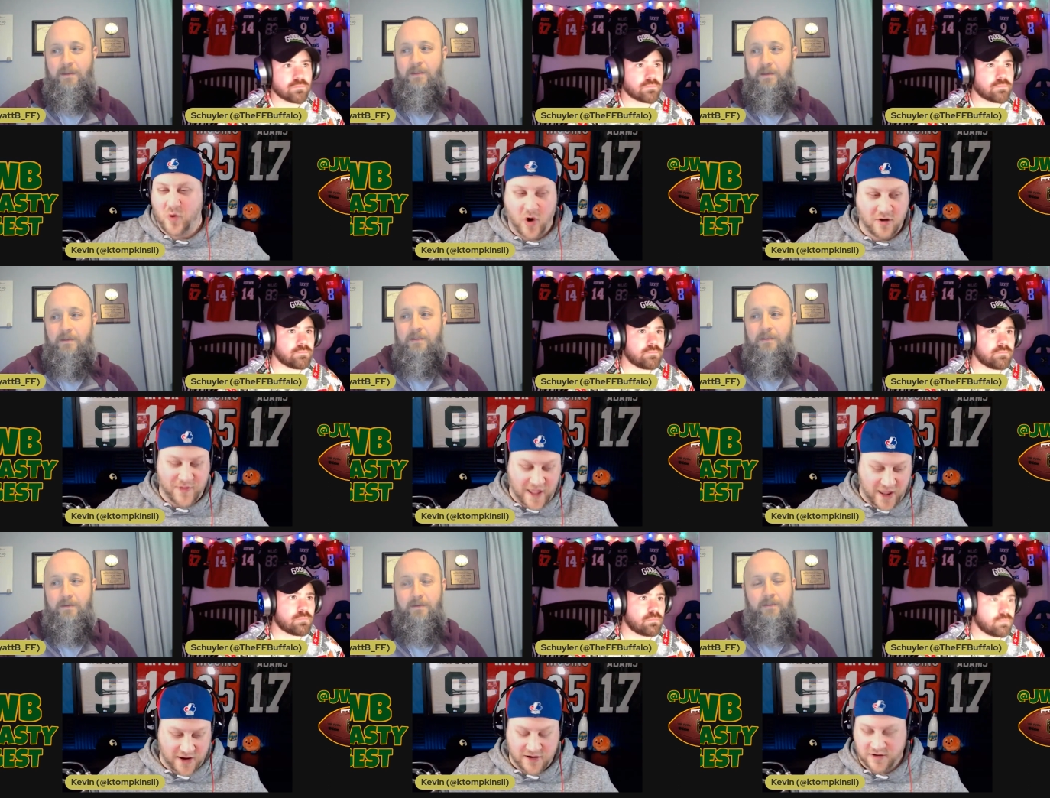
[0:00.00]
Speaker 1: more
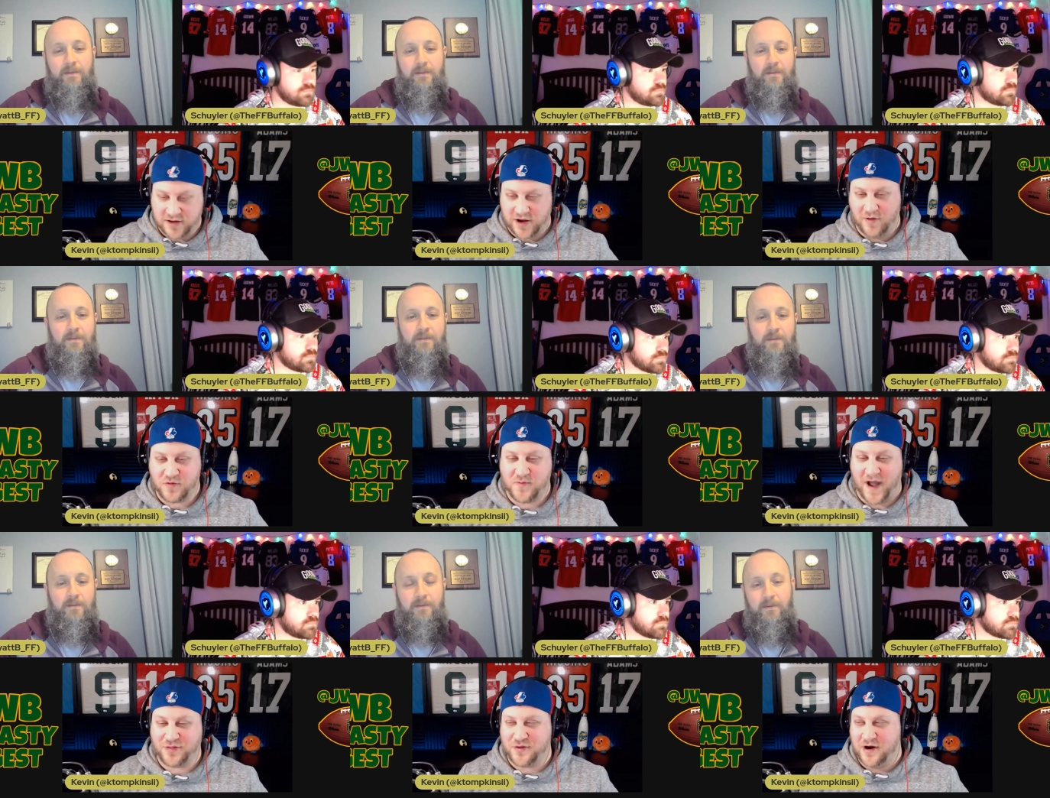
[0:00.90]
than, you know,
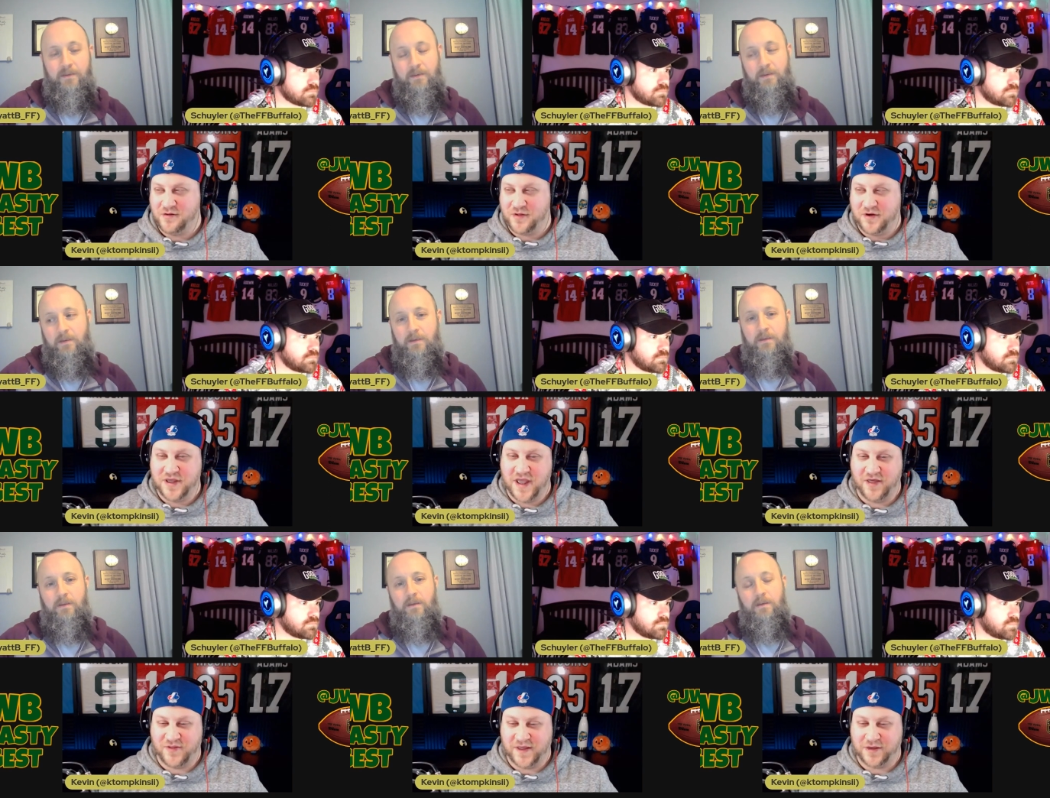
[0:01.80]
spot start duty,
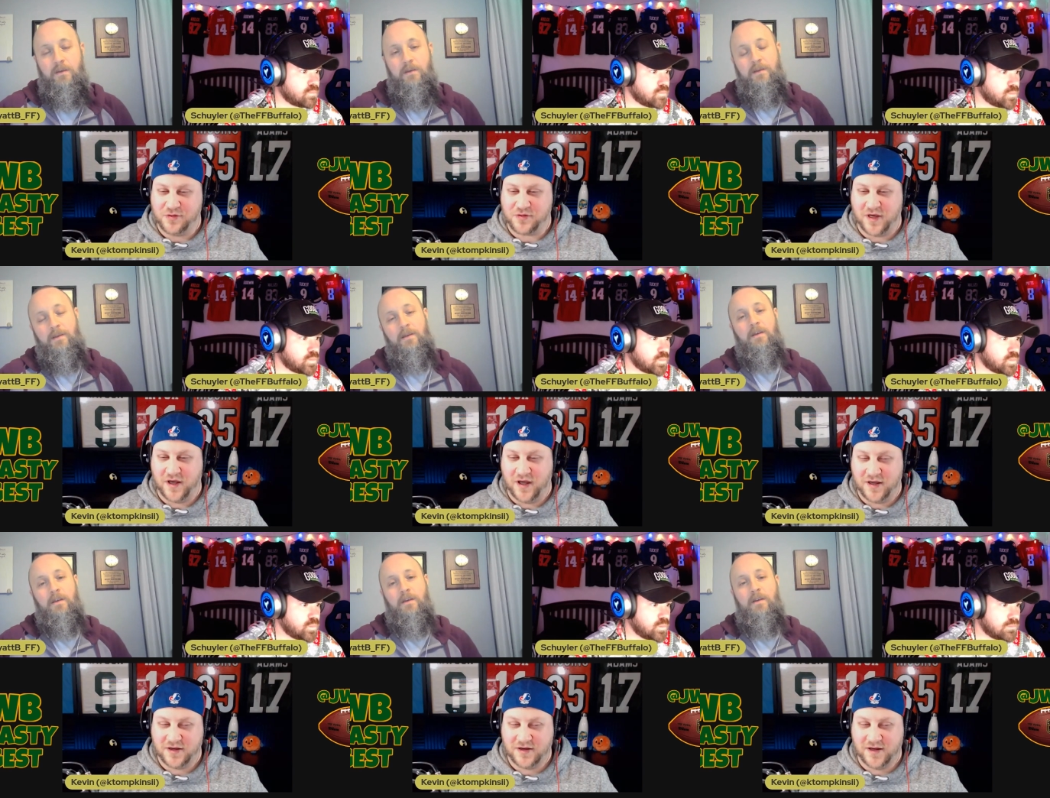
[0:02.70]
I think is
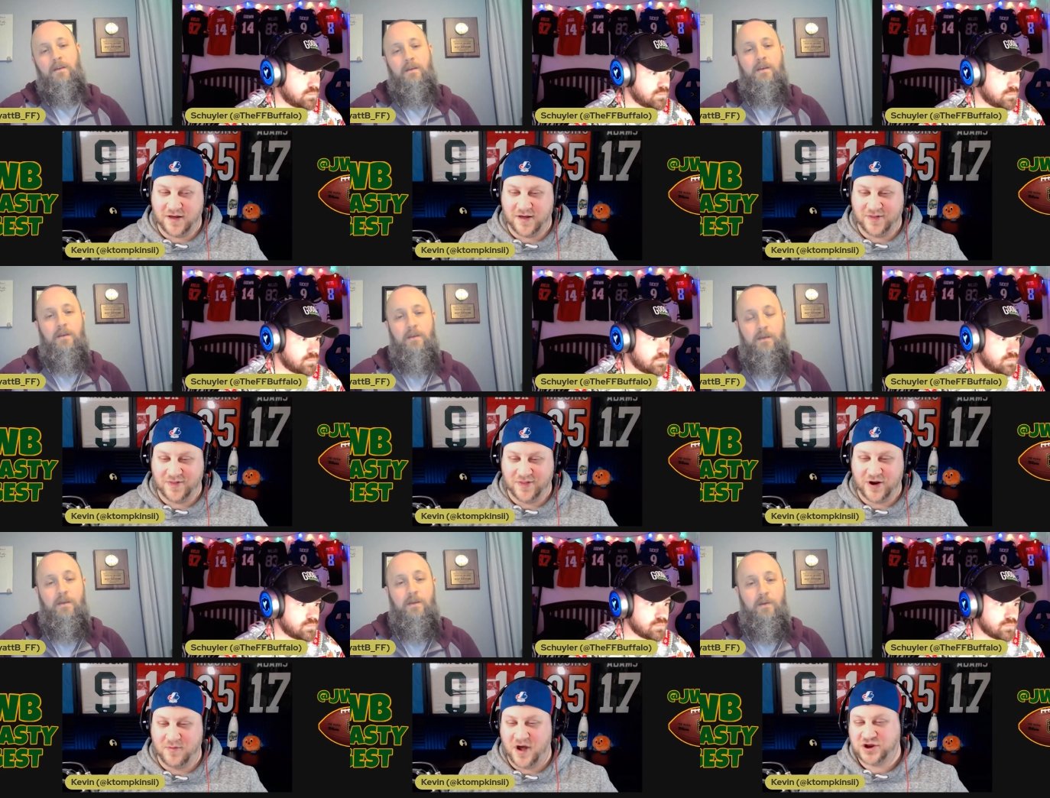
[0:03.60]
uh, a
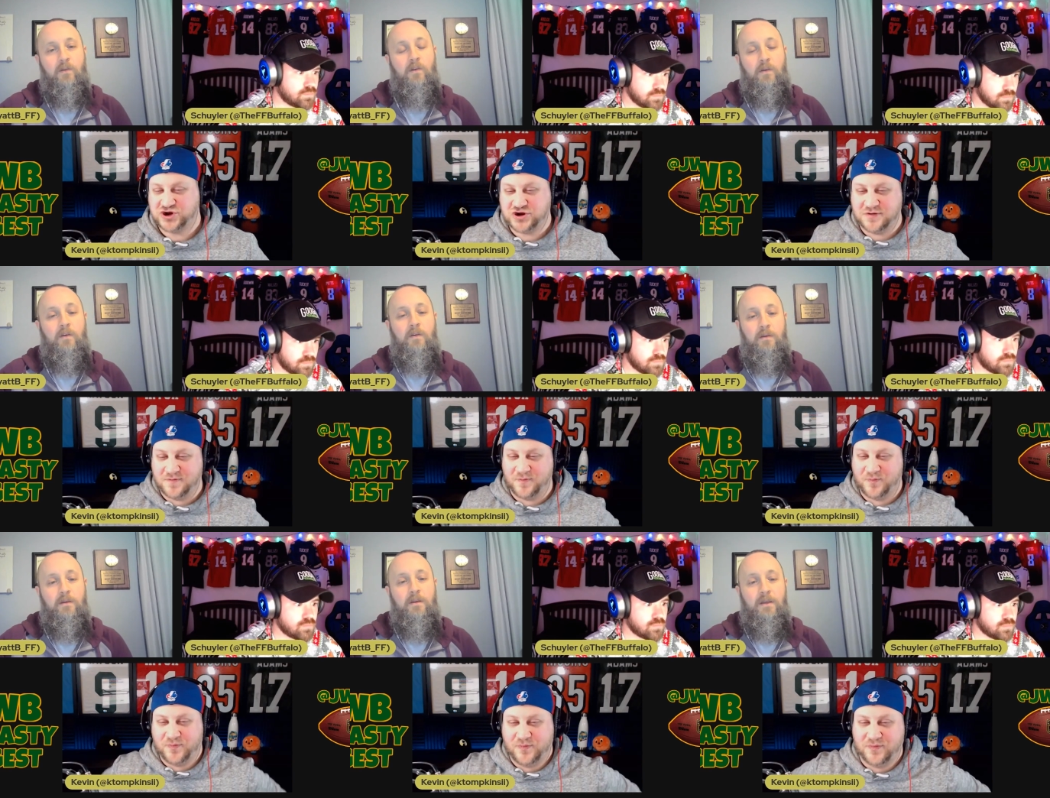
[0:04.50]
little much.
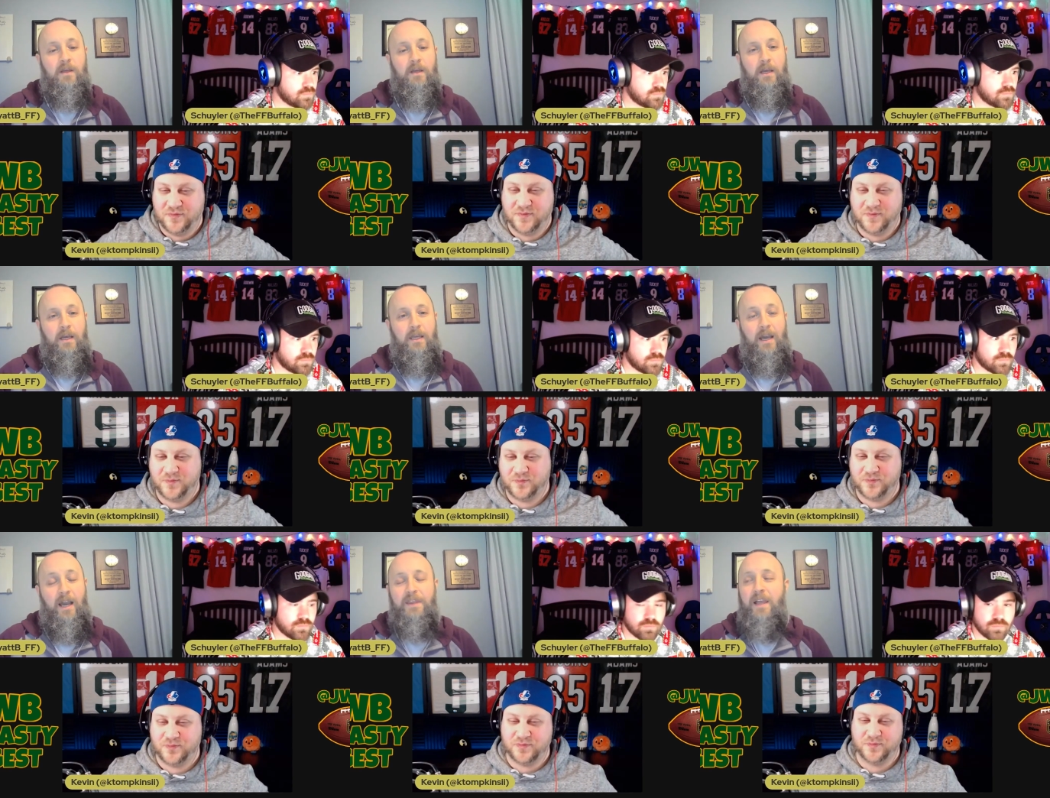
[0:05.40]
Speaker 2: Yeah,
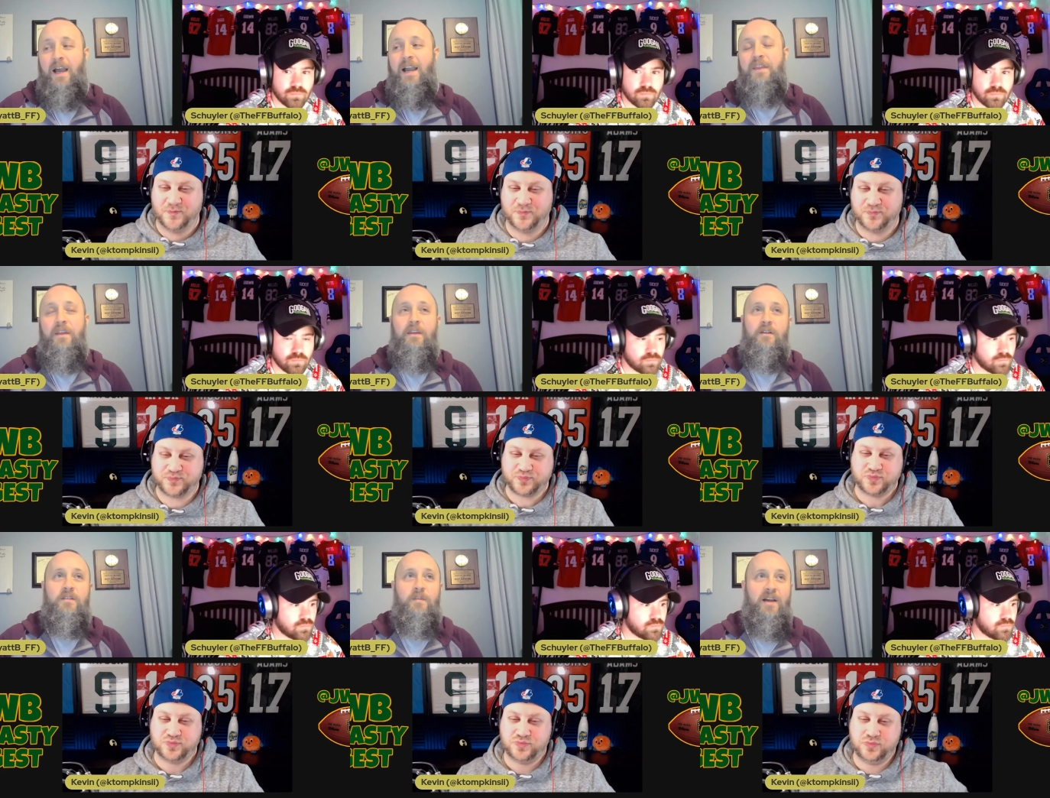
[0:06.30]
I, I think
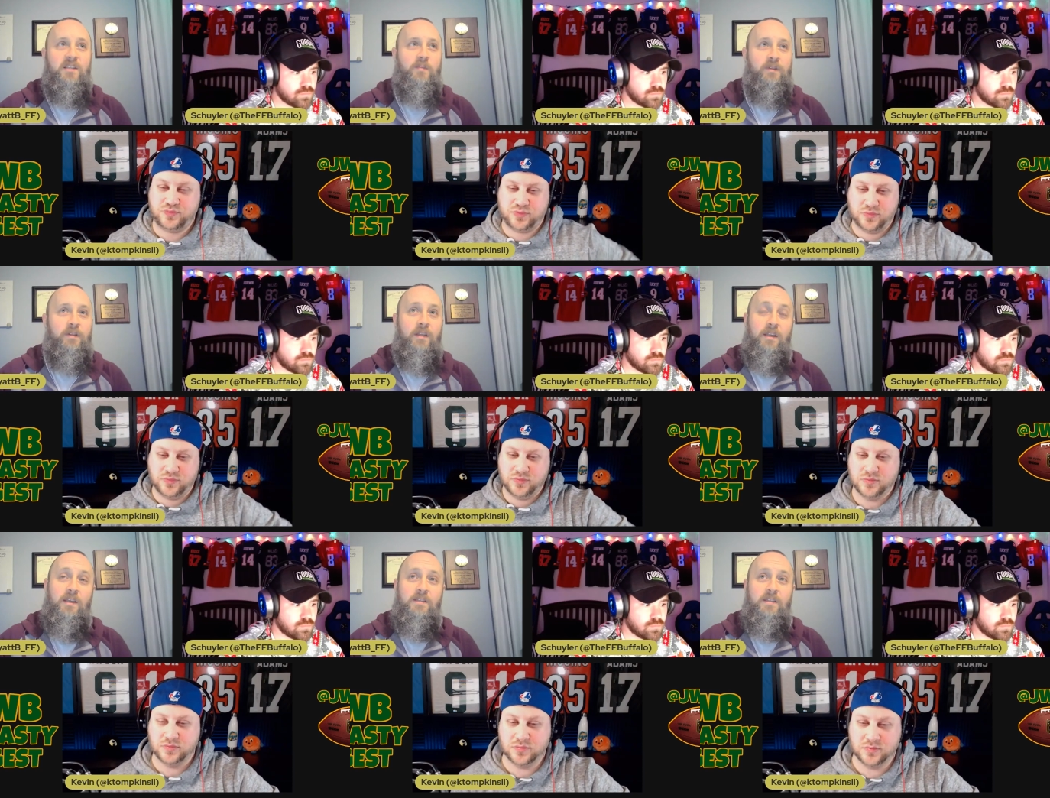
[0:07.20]
there's a possibility
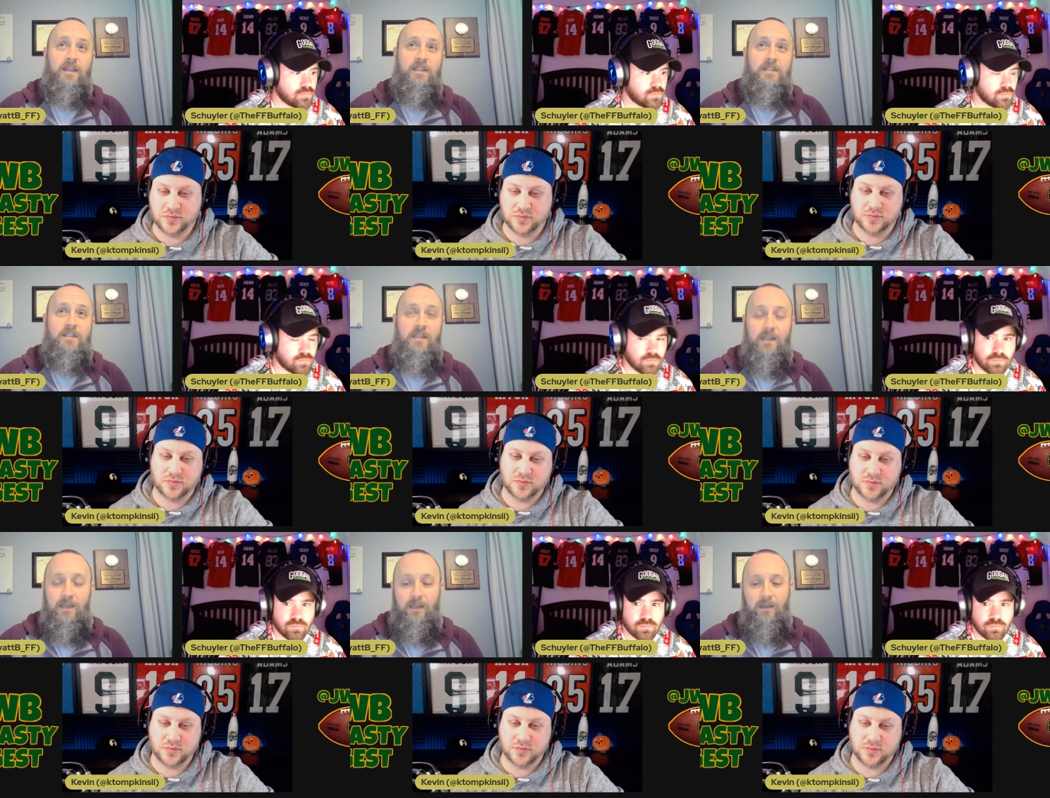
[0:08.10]
that he's like a
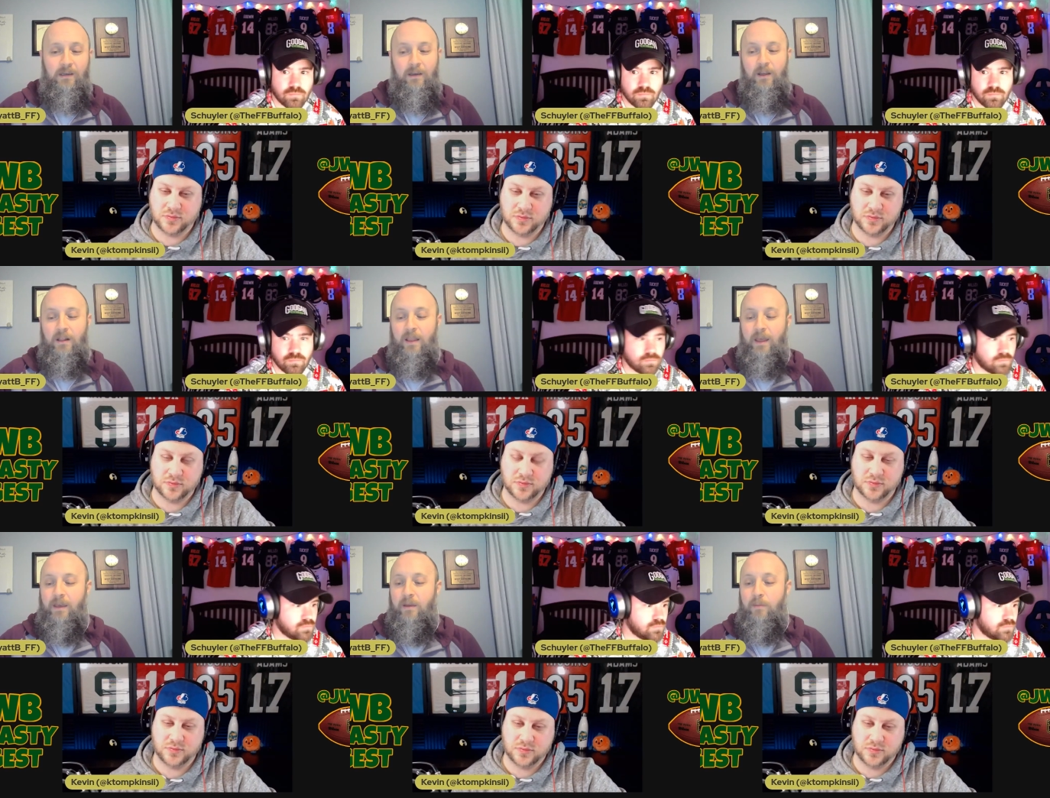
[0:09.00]
sneaky, like